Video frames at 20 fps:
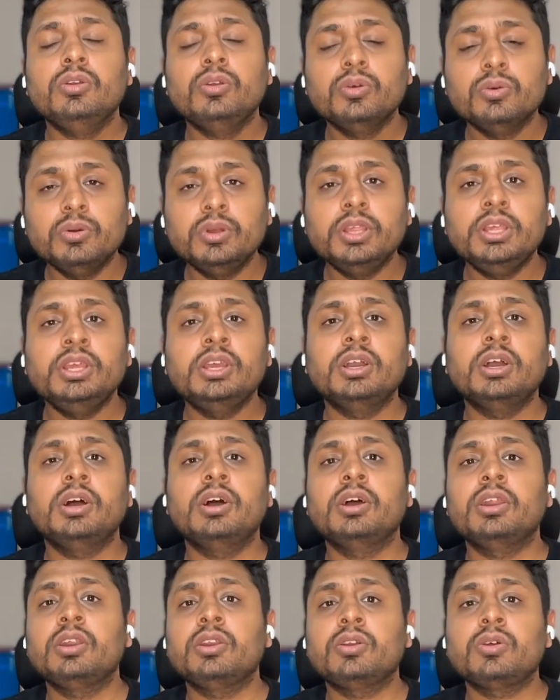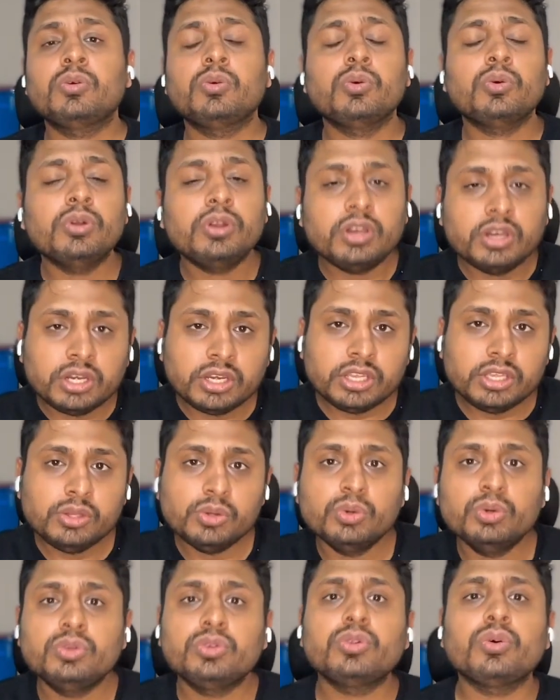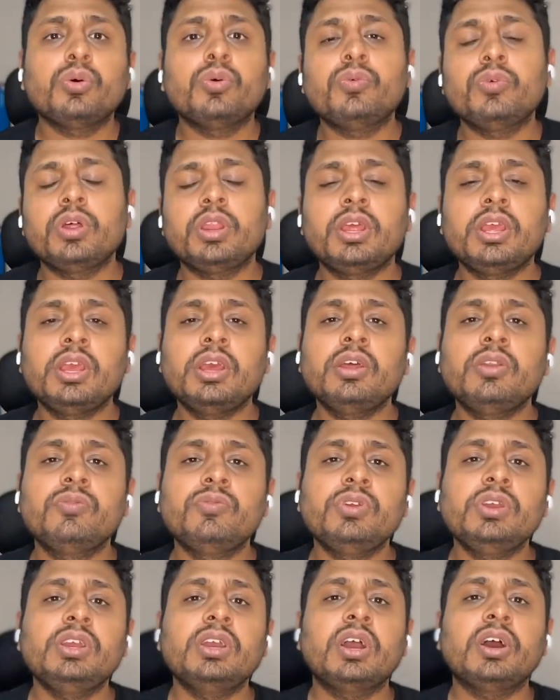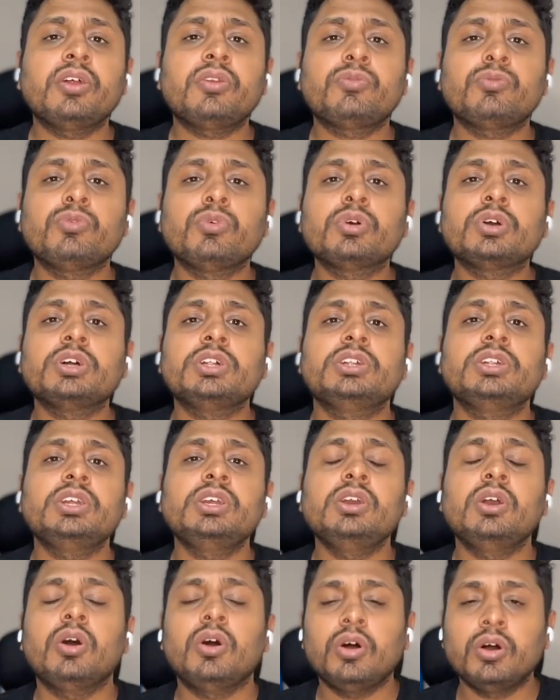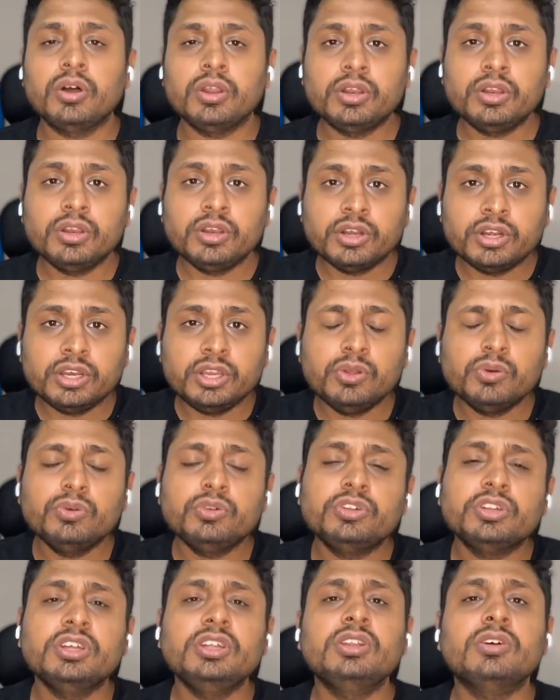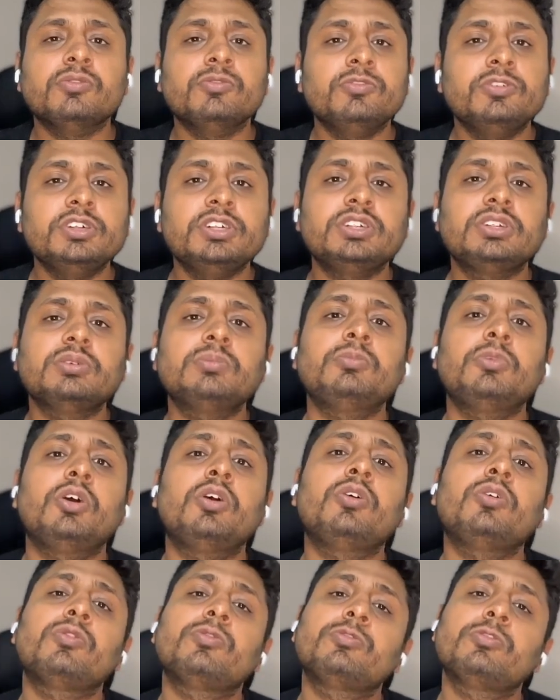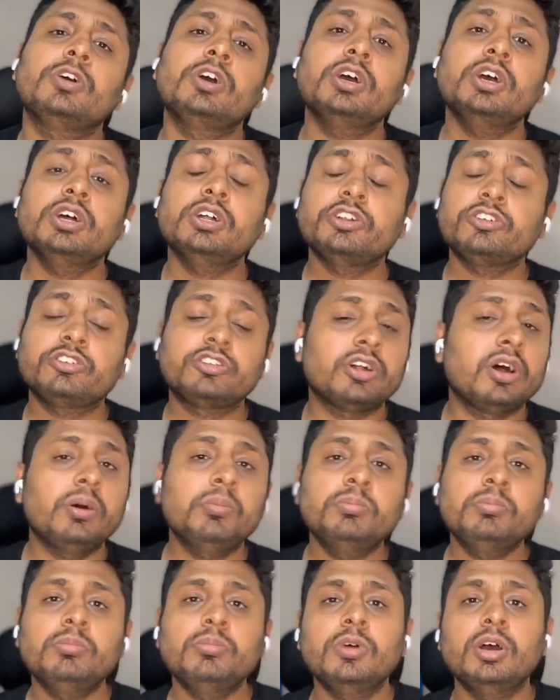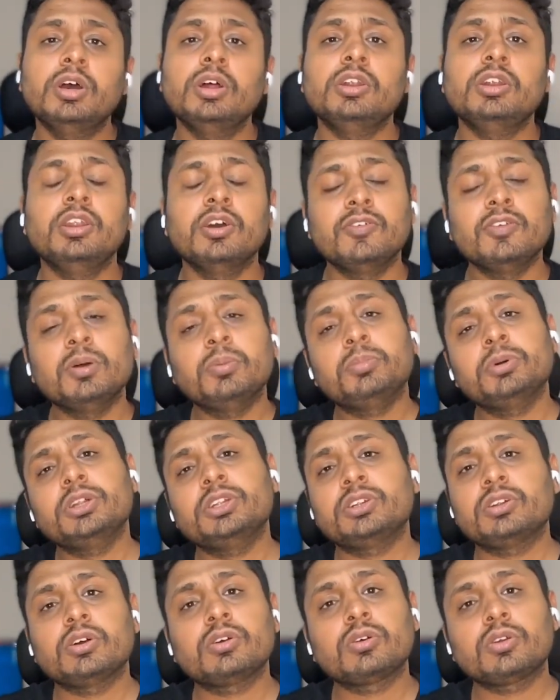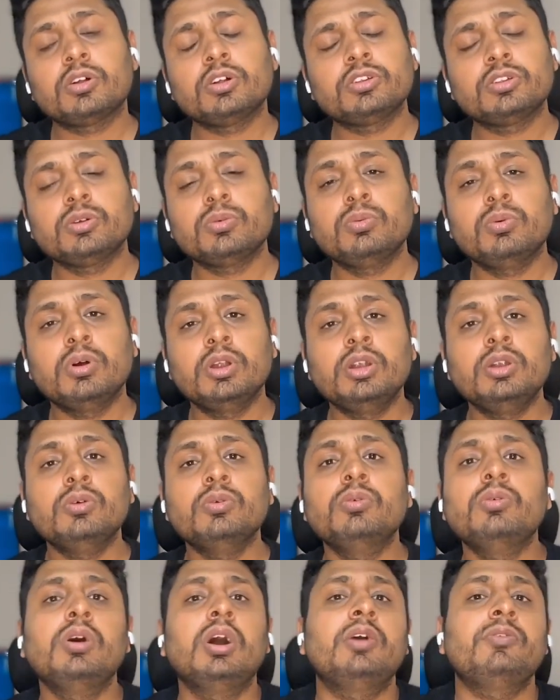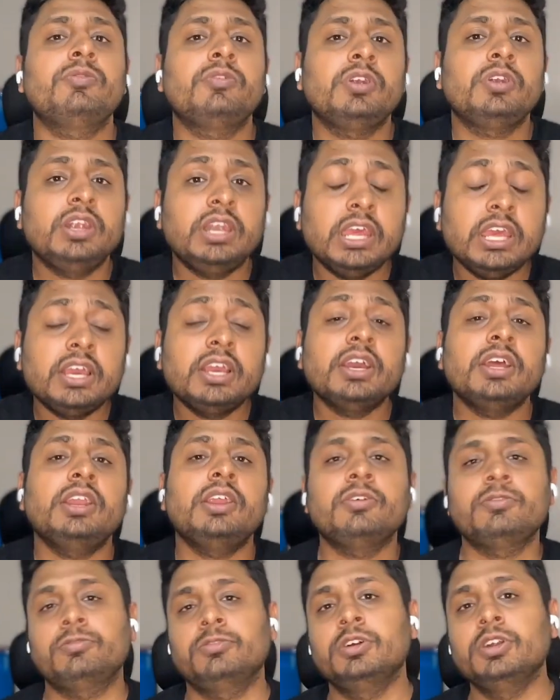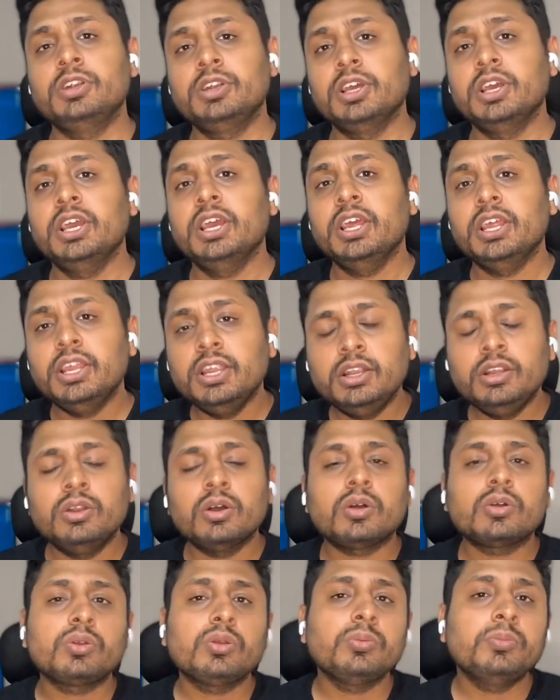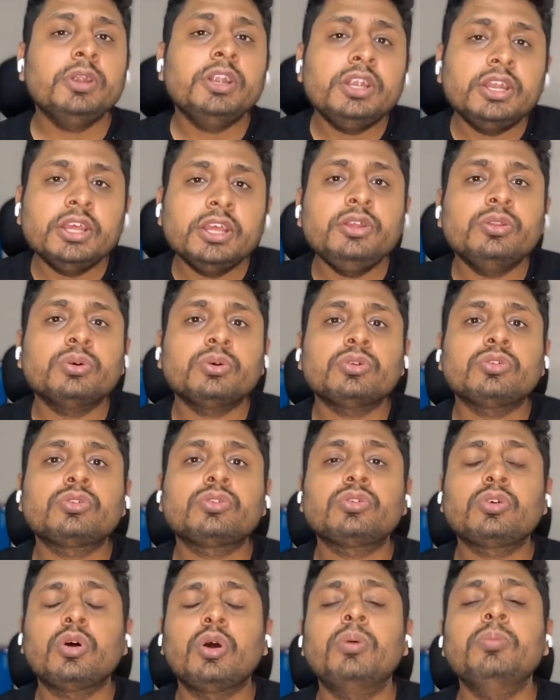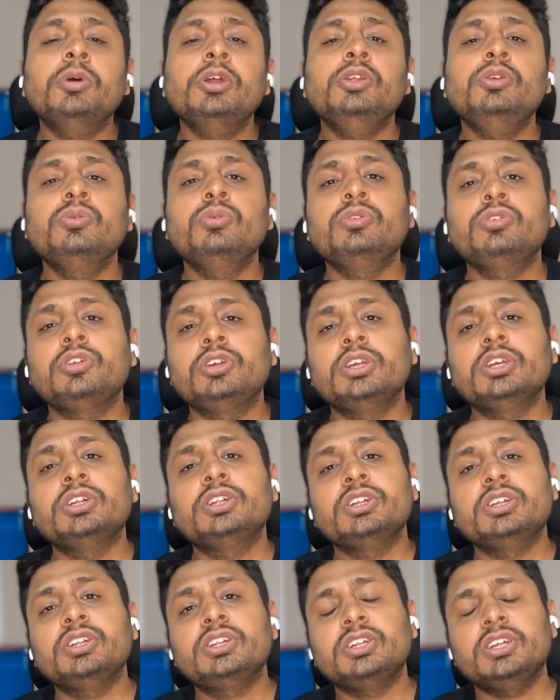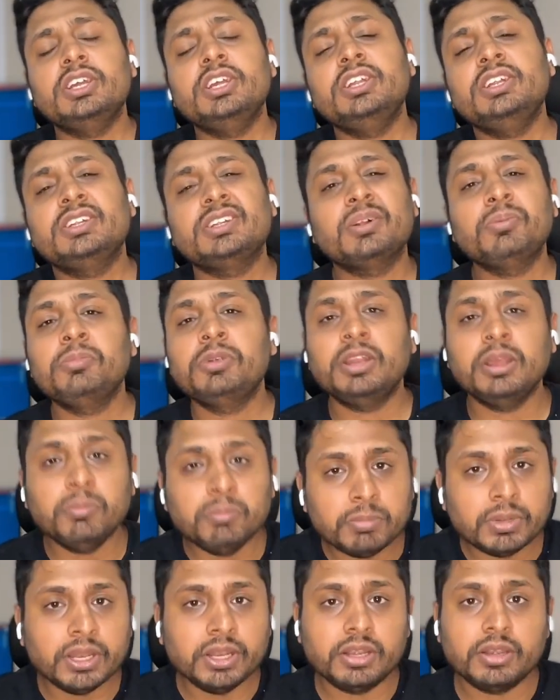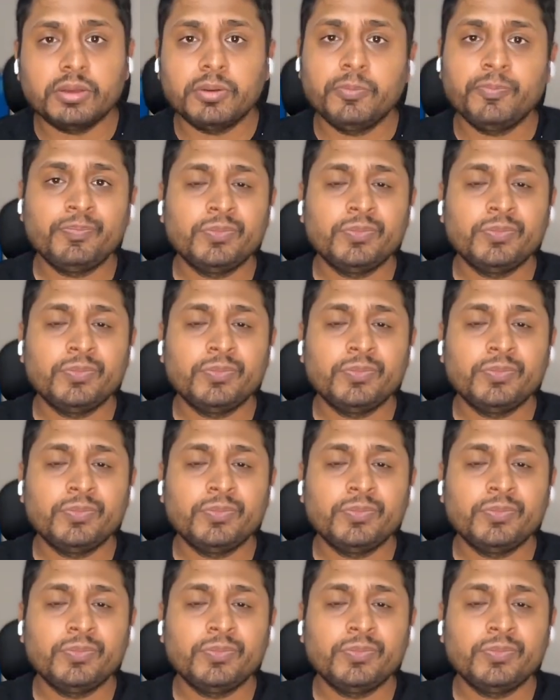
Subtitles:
doing a code reuse over here. We are focusing on reusing the wisdom of some developers across the world who have taken effort in documenting those common use cases in some template.